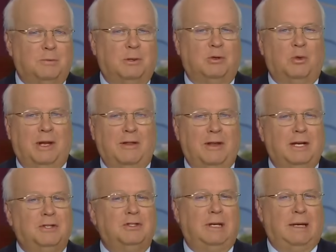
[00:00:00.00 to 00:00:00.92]
difference
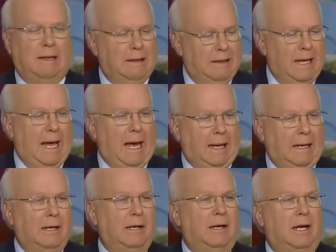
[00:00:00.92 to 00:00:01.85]
between this and
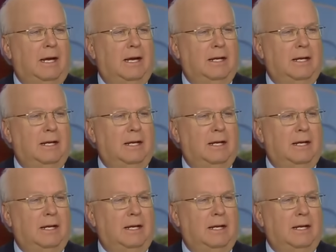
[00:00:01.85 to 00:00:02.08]
that.